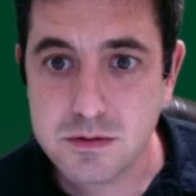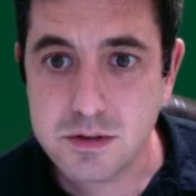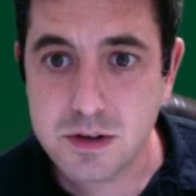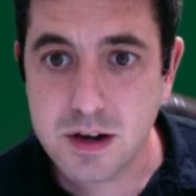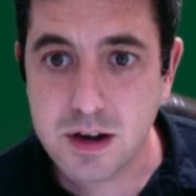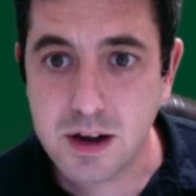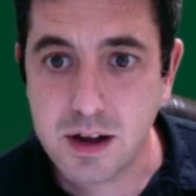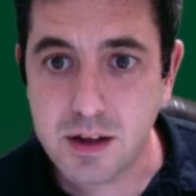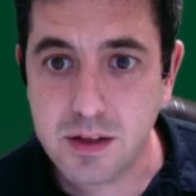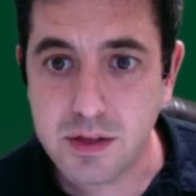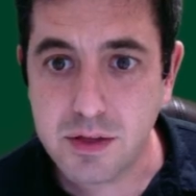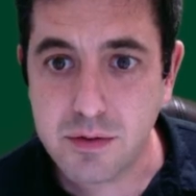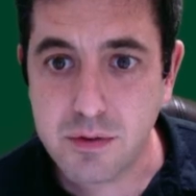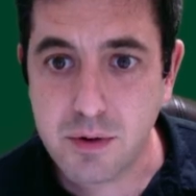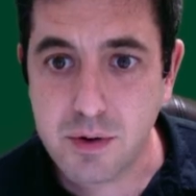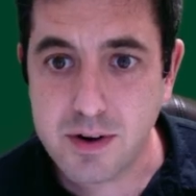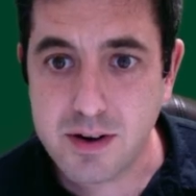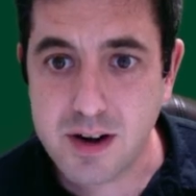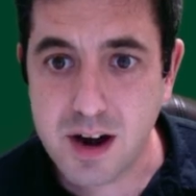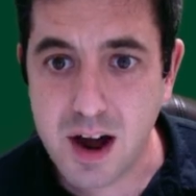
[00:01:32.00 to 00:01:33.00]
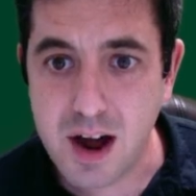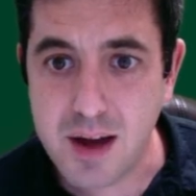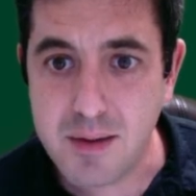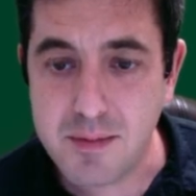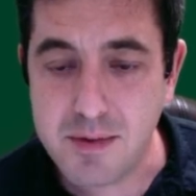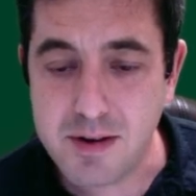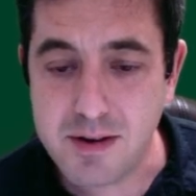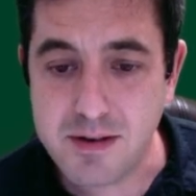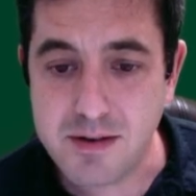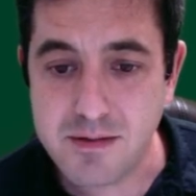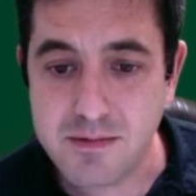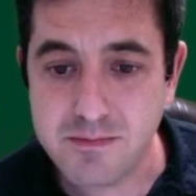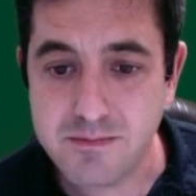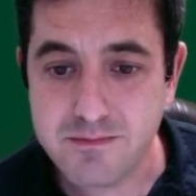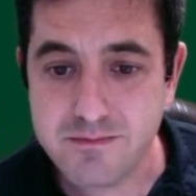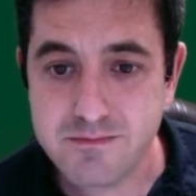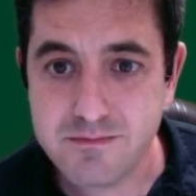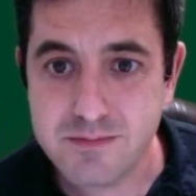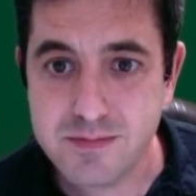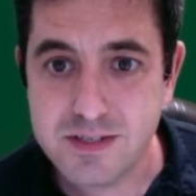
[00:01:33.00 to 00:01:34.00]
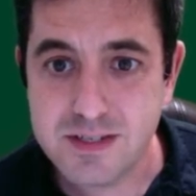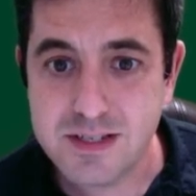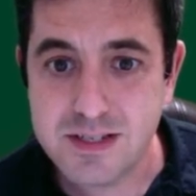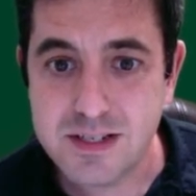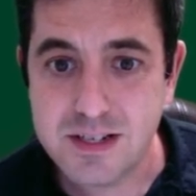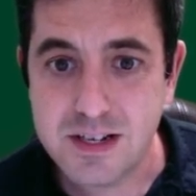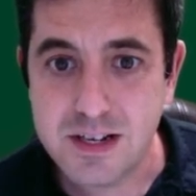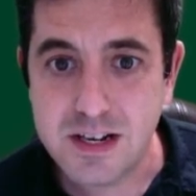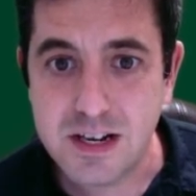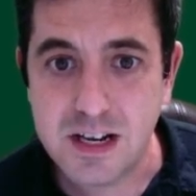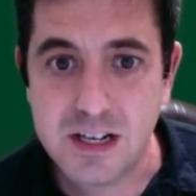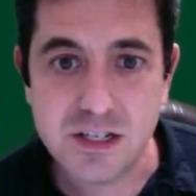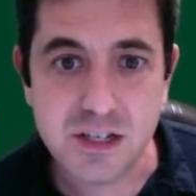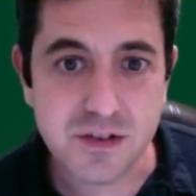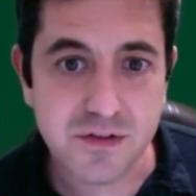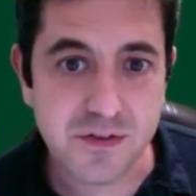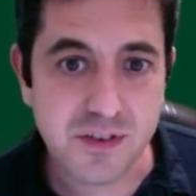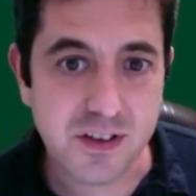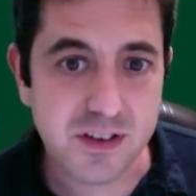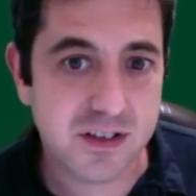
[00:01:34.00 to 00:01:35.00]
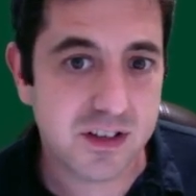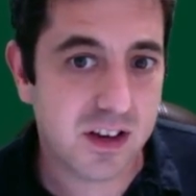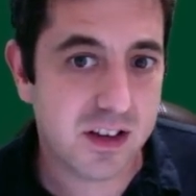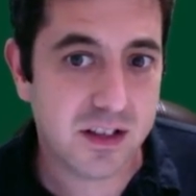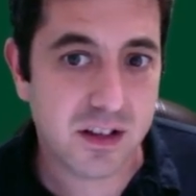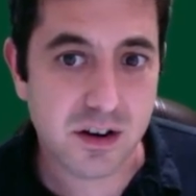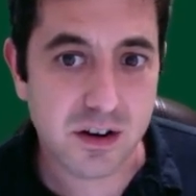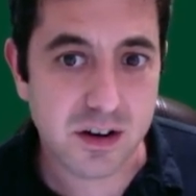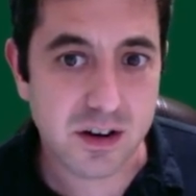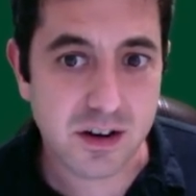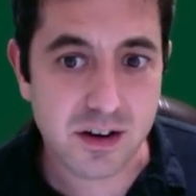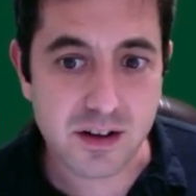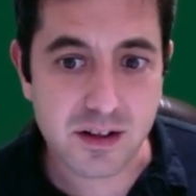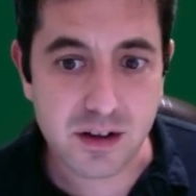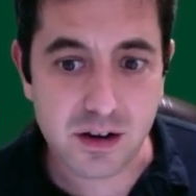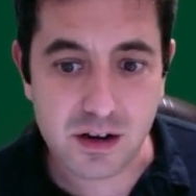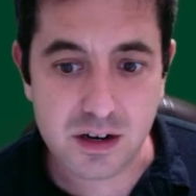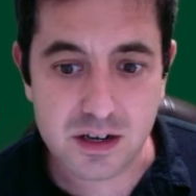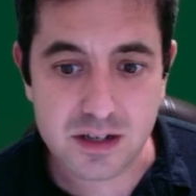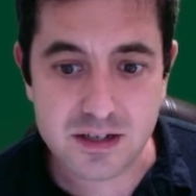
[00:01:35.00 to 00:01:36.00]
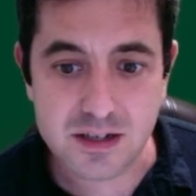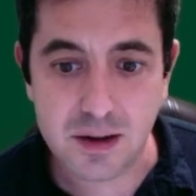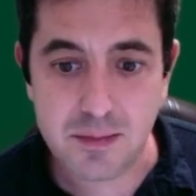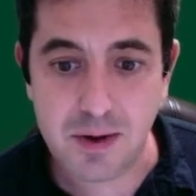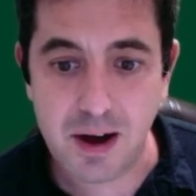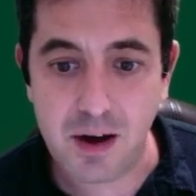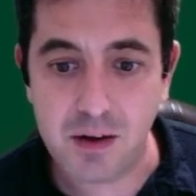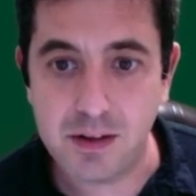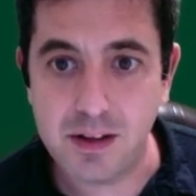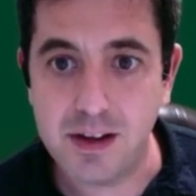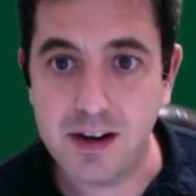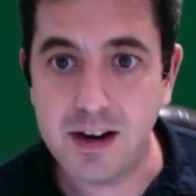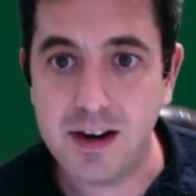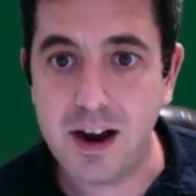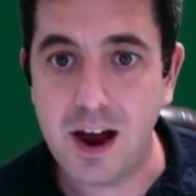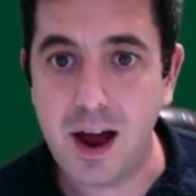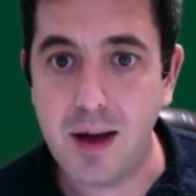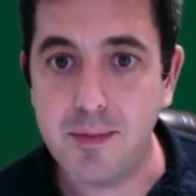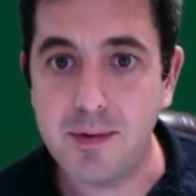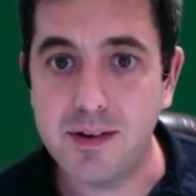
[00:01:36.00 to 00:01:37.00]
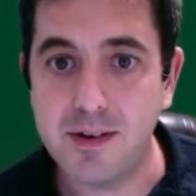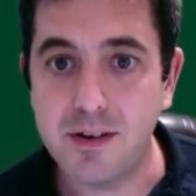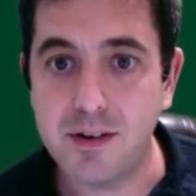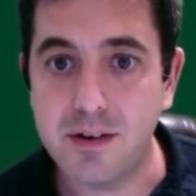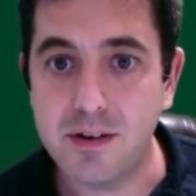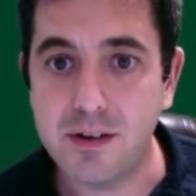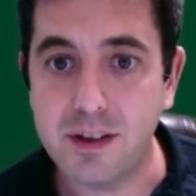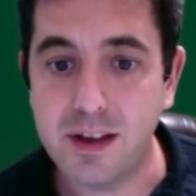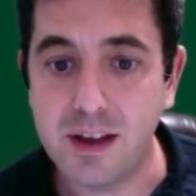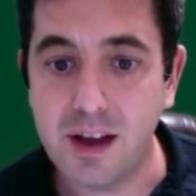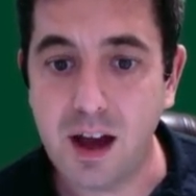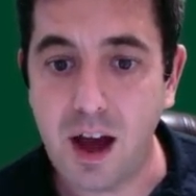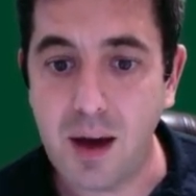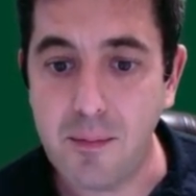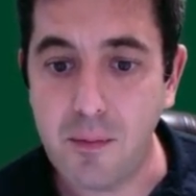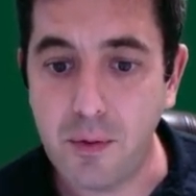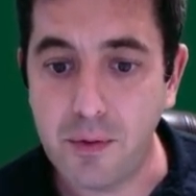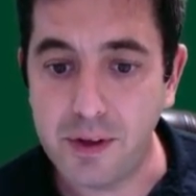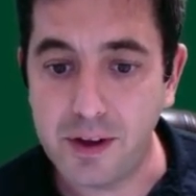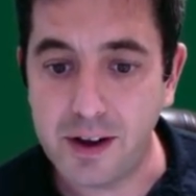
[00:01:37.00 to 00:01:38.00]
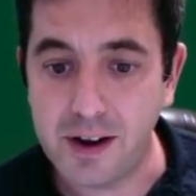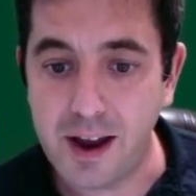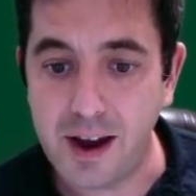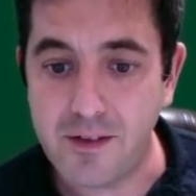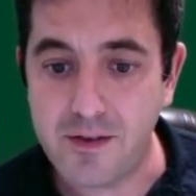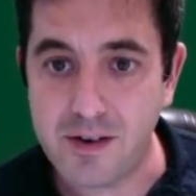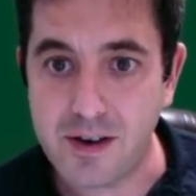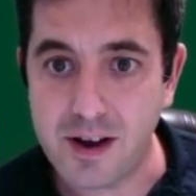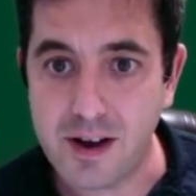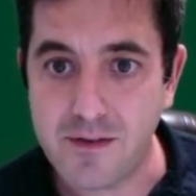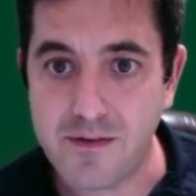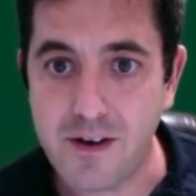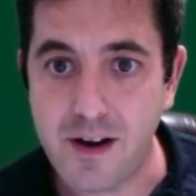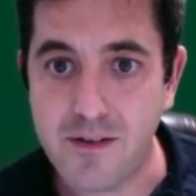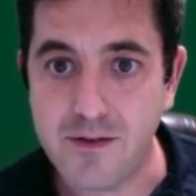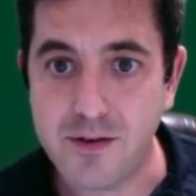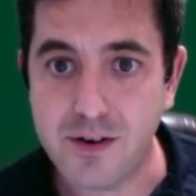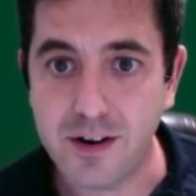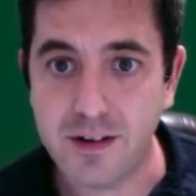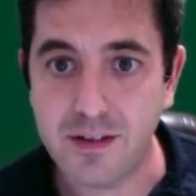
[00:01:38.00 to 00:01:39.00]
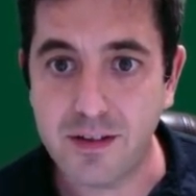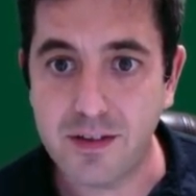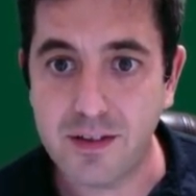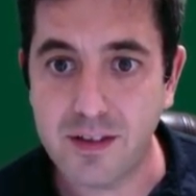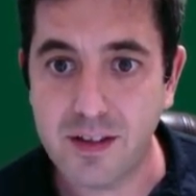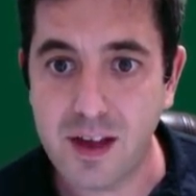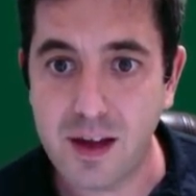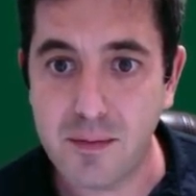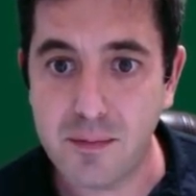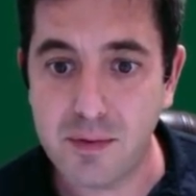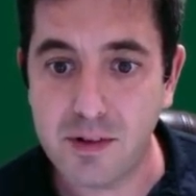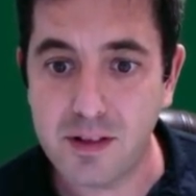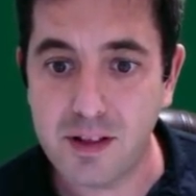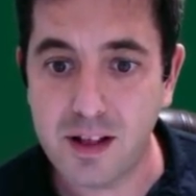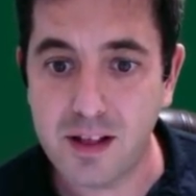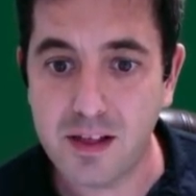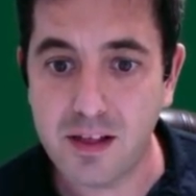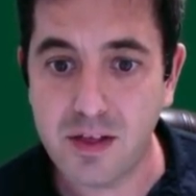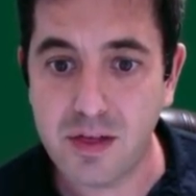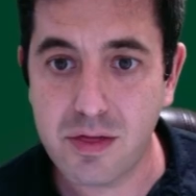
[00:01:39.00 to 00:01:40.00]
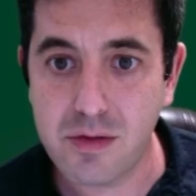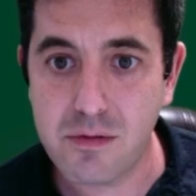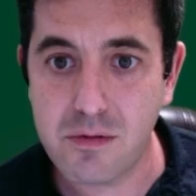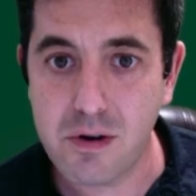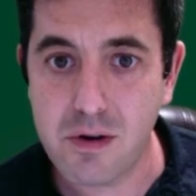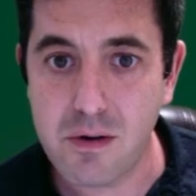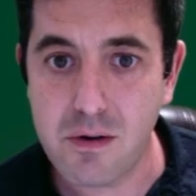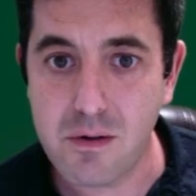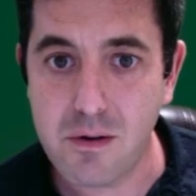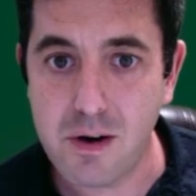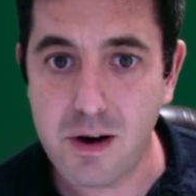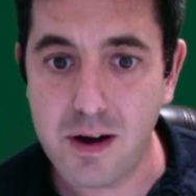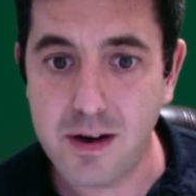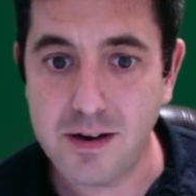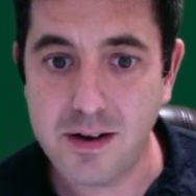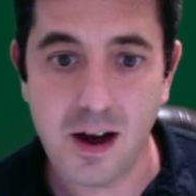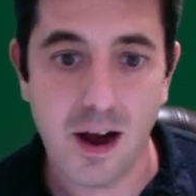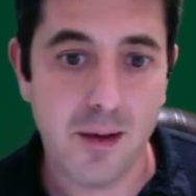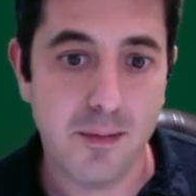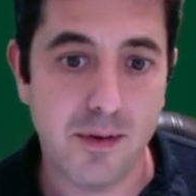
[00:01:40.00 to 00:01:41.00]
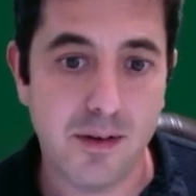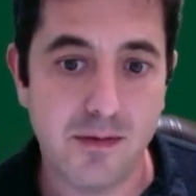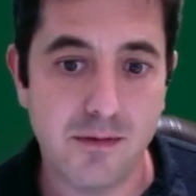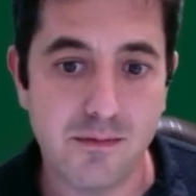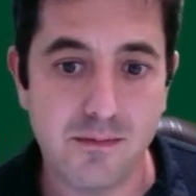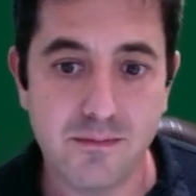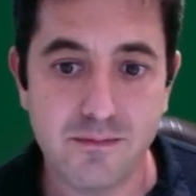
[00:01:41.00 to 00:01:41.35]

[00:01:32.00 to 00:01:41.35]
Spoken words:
And I can throw a diamond. It just feels like they're gonna somehow lead a diamond early. I'm only gonna ever get 5 tricks in this hand, but let's throw a diamond.